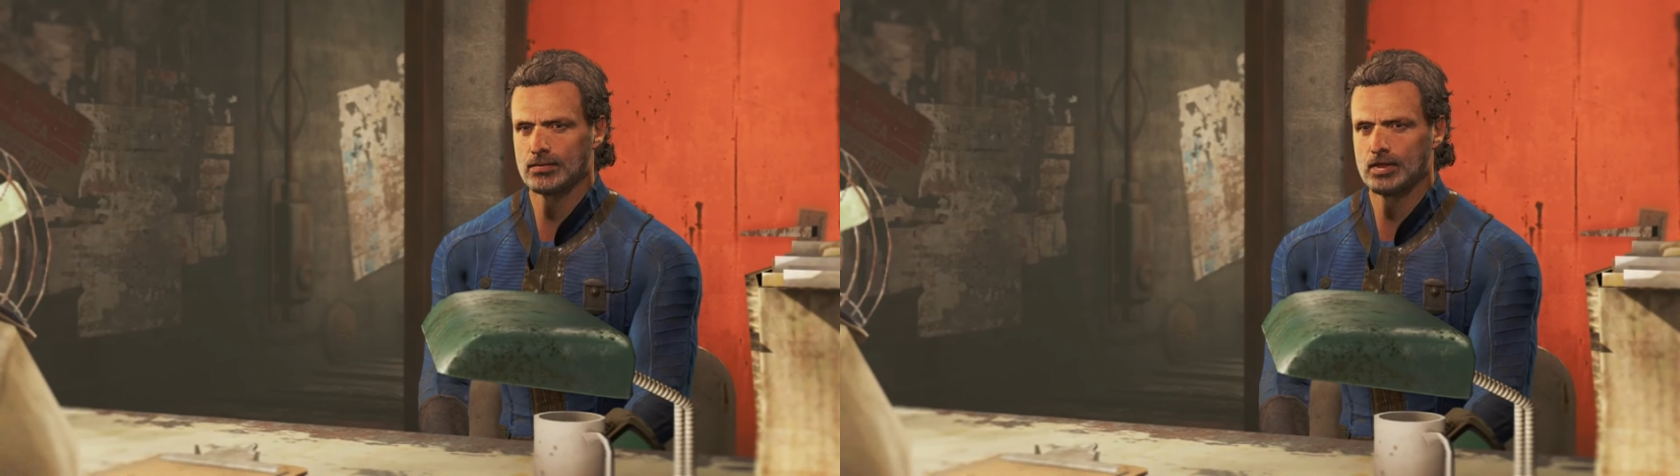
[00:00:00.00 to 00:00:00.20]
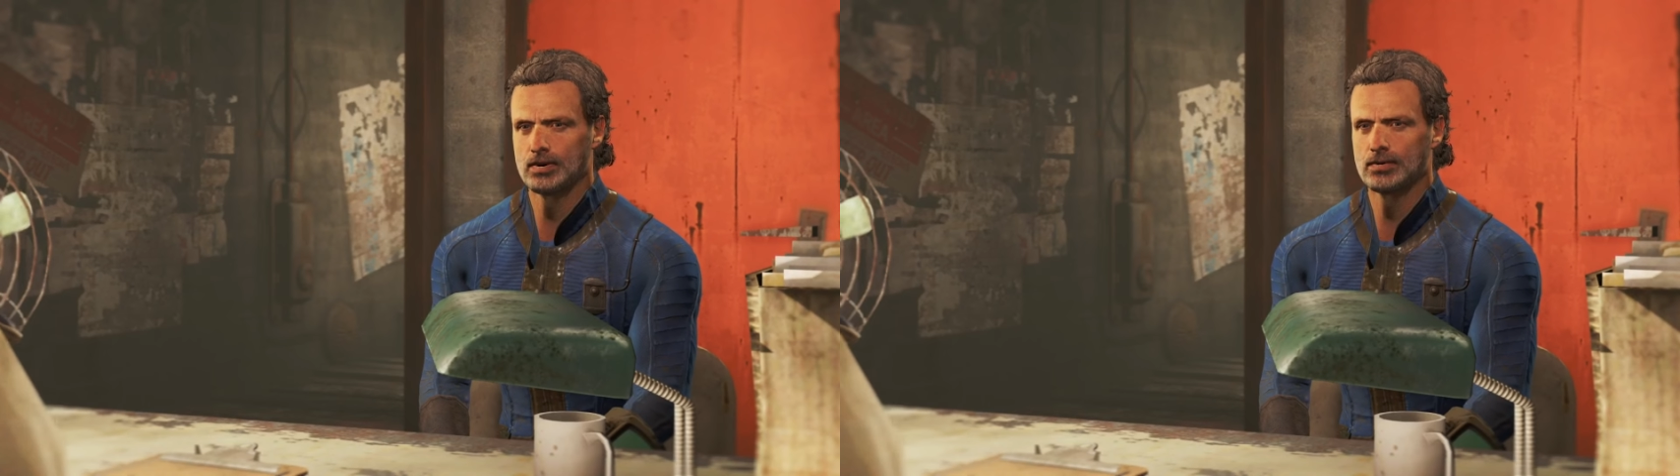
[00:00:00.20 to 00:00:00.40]

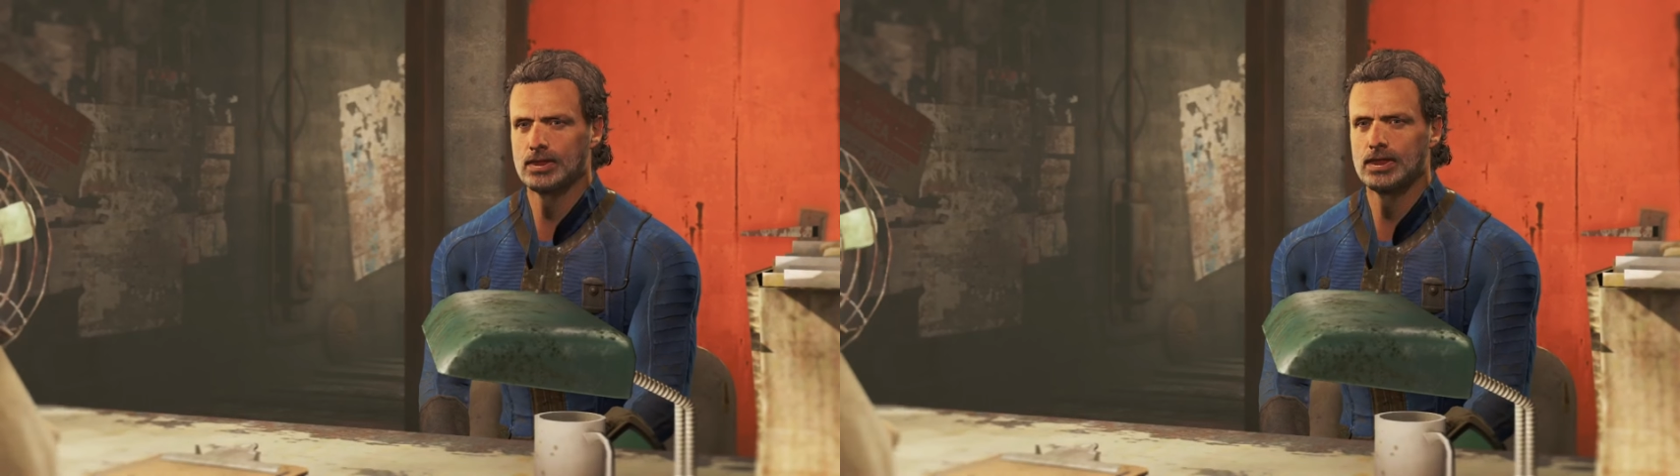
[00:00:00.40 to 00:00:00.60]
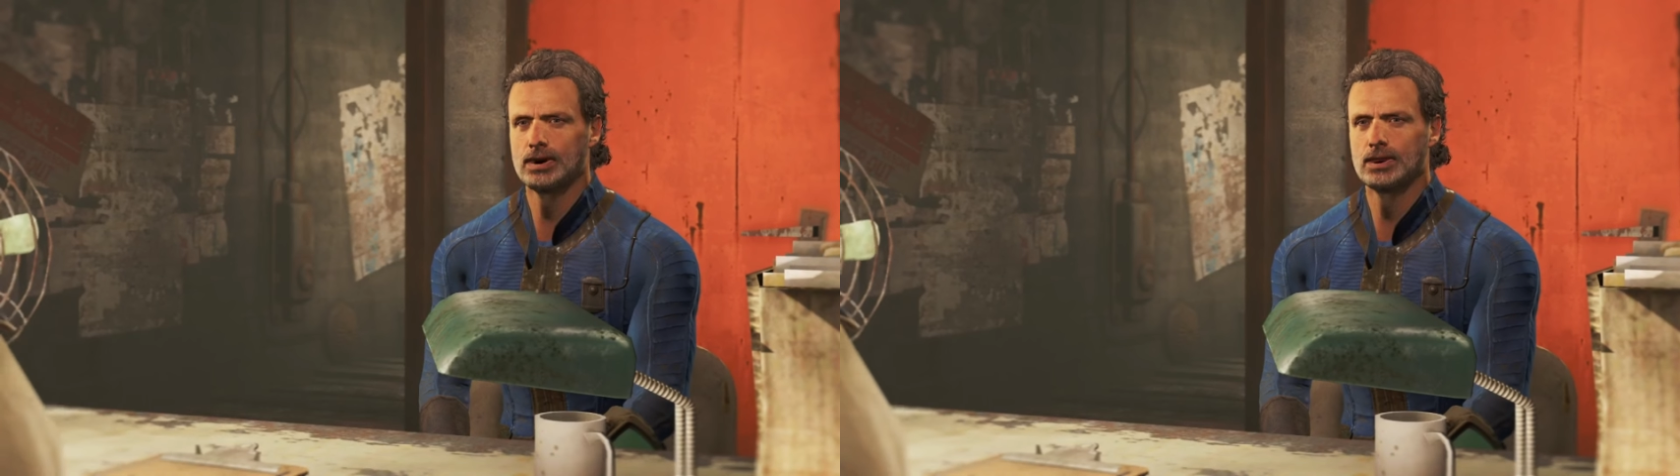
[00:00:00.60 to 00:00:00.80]
Bald
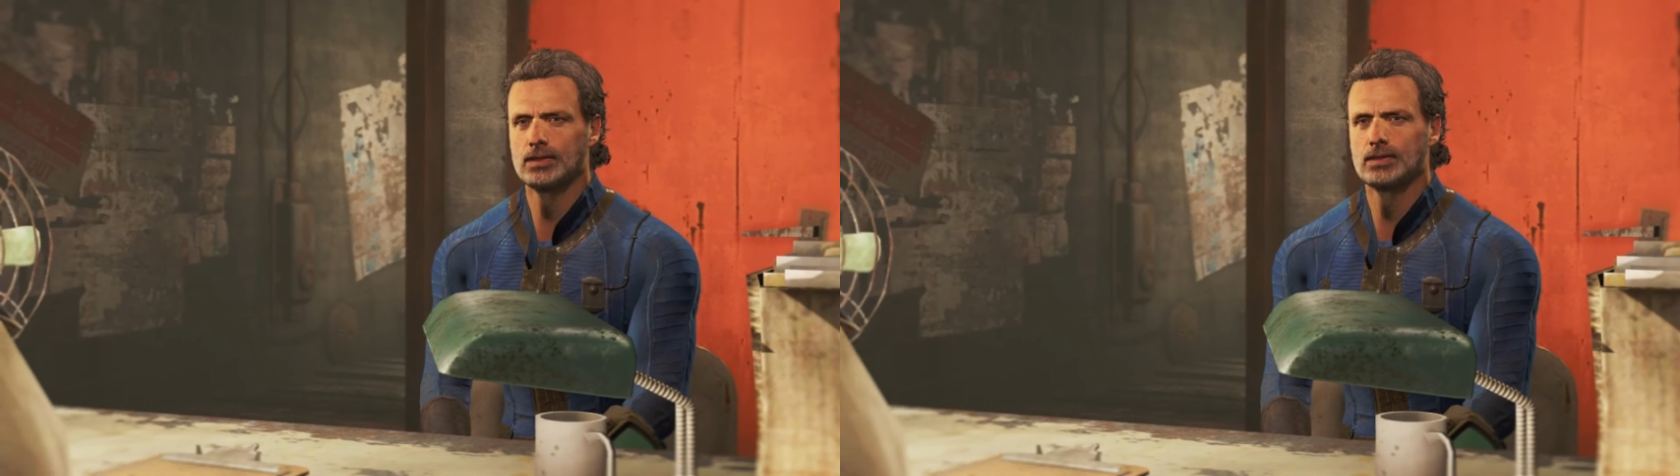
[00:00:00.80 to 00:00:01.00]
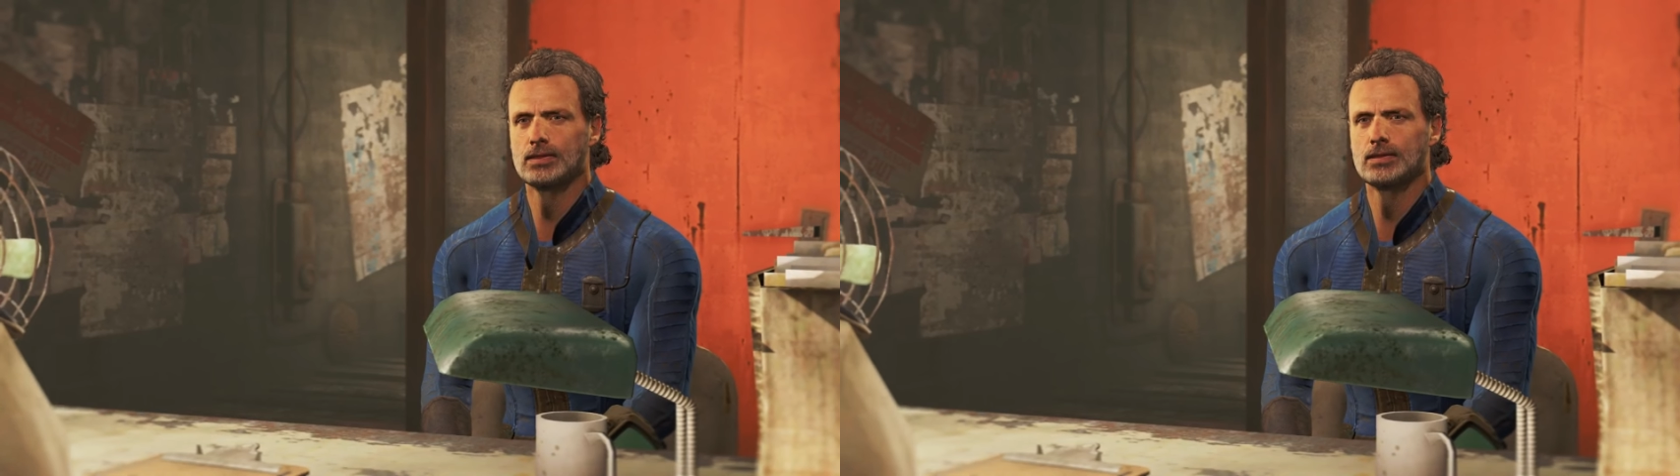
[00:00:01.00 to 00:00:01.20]
head.
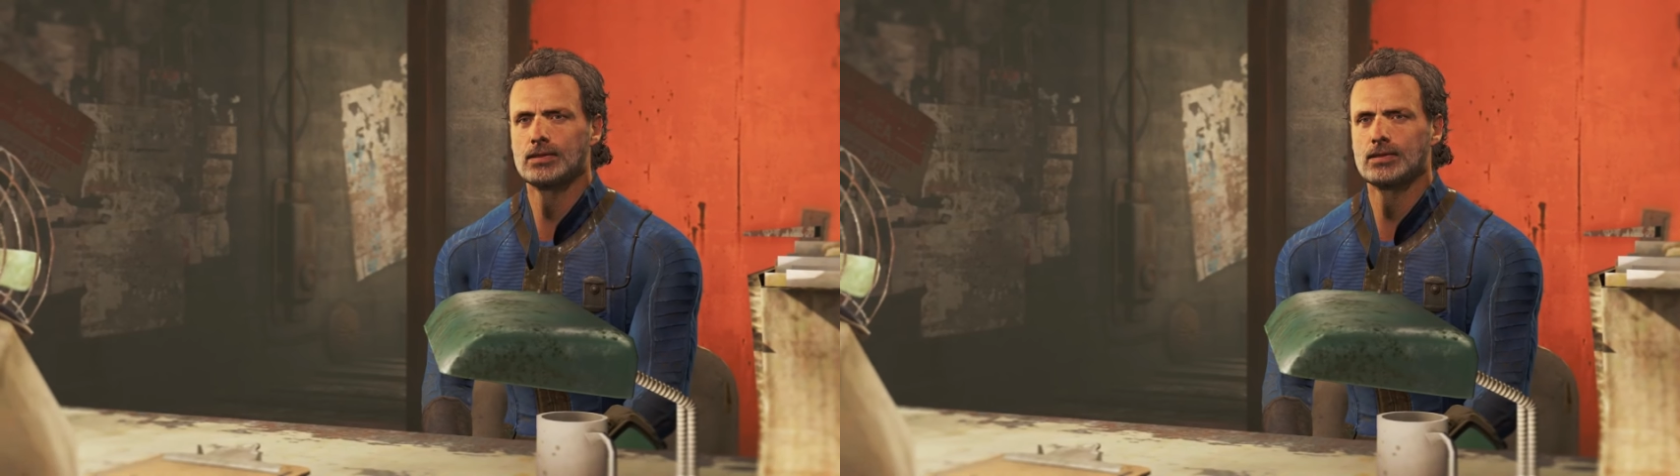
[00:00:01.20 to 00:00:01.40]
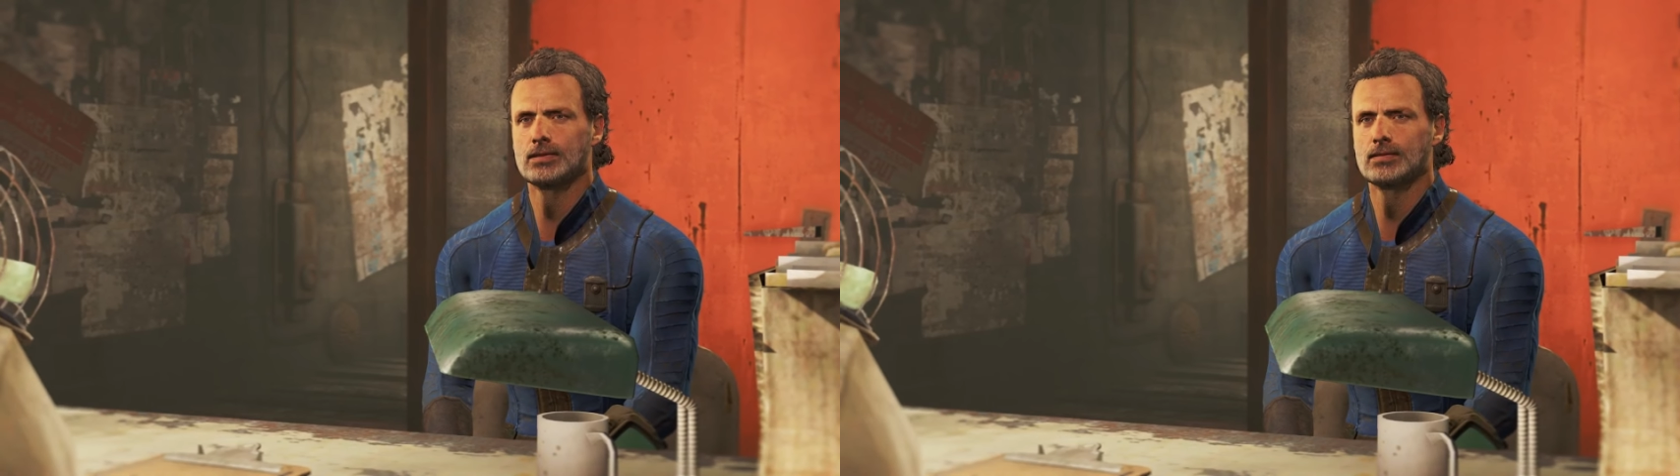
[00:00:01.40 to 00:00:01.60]

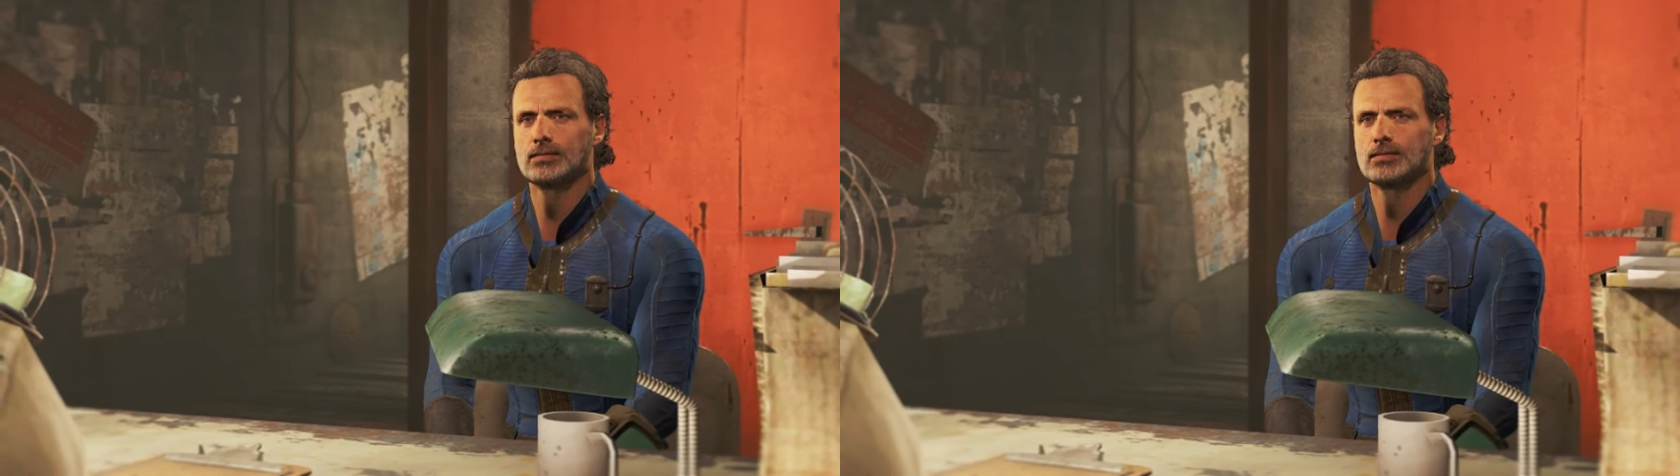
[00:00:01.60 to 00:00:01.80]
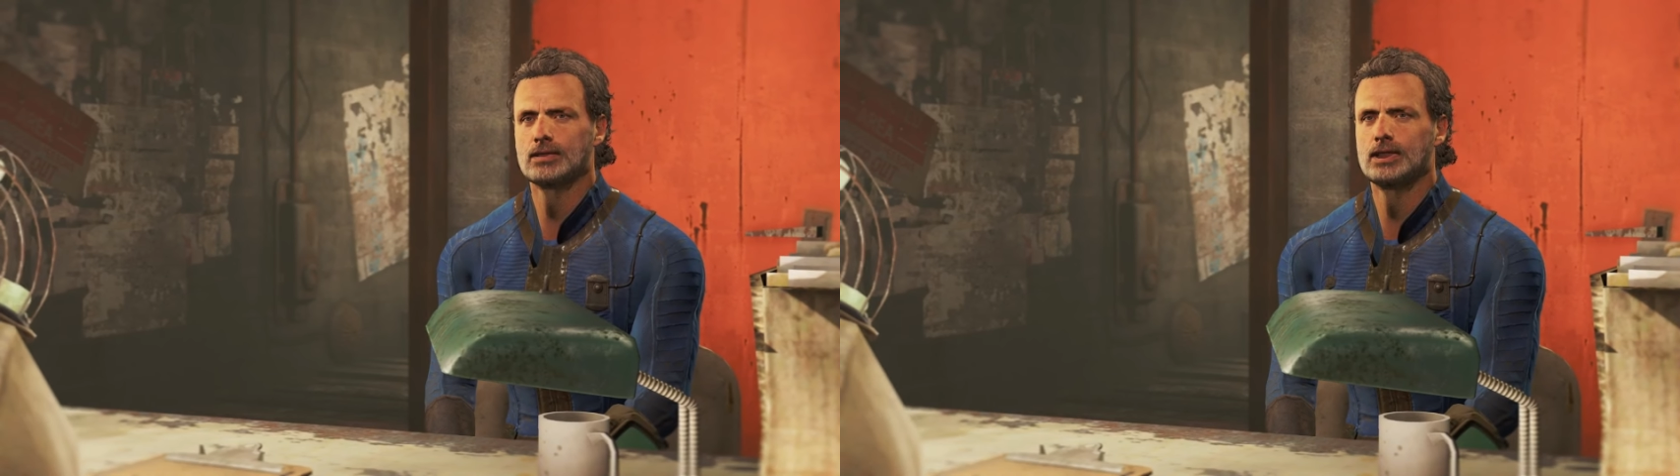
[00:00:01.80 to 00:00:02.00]

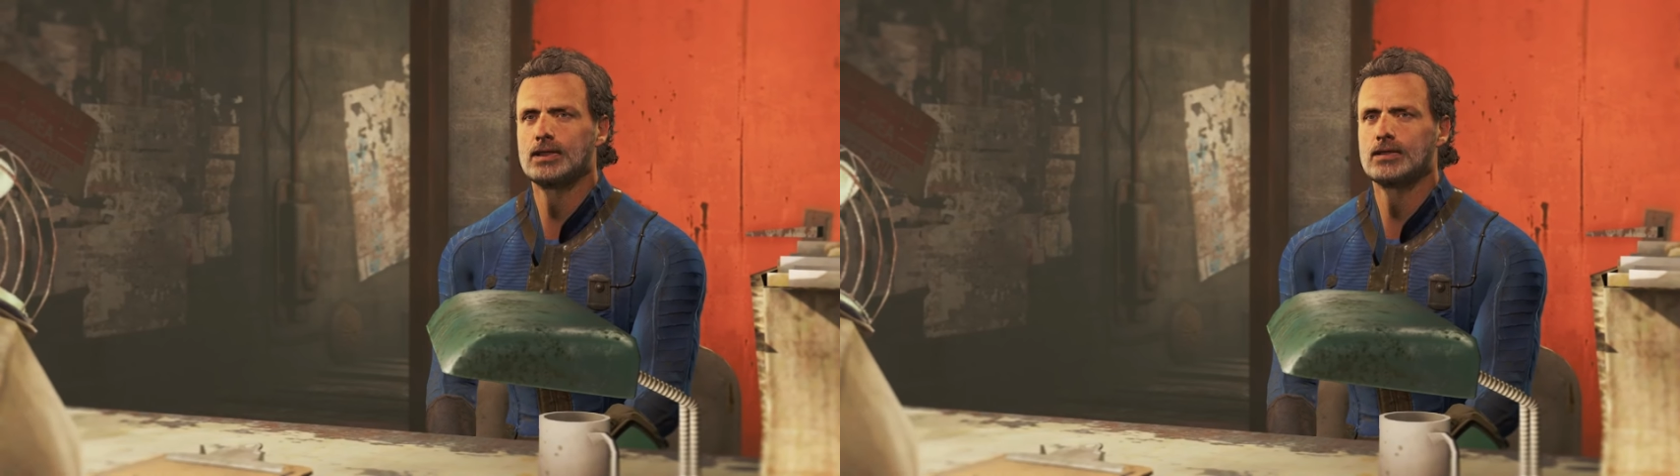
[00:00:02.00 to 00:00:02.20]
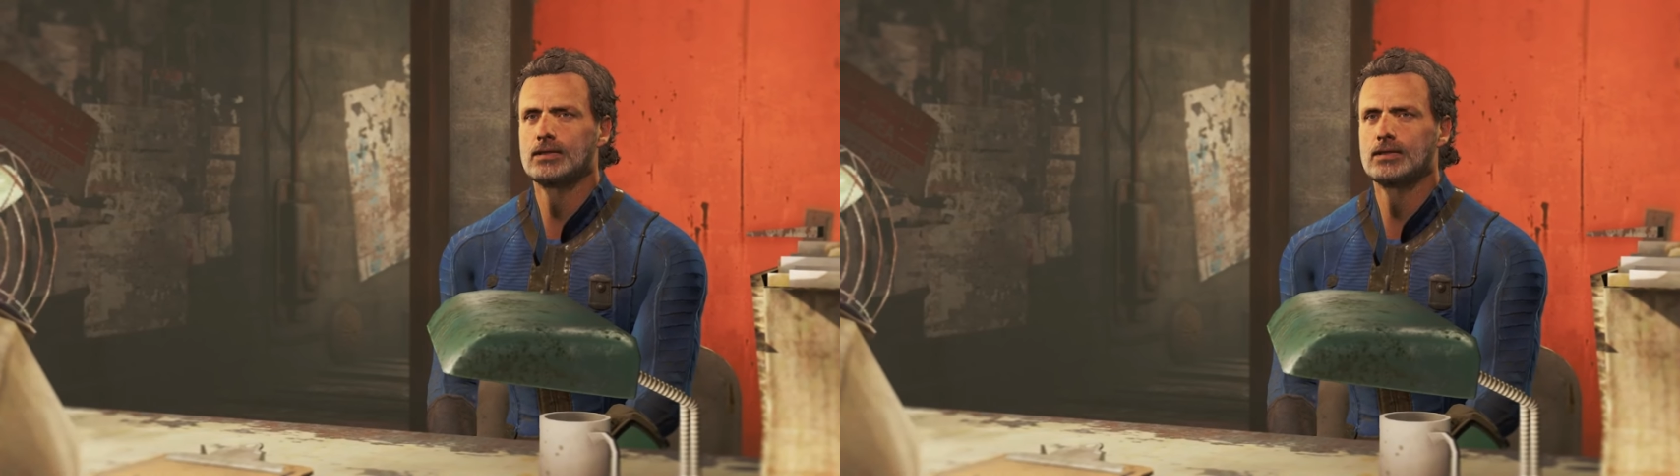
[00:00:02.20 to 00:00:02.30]
Scar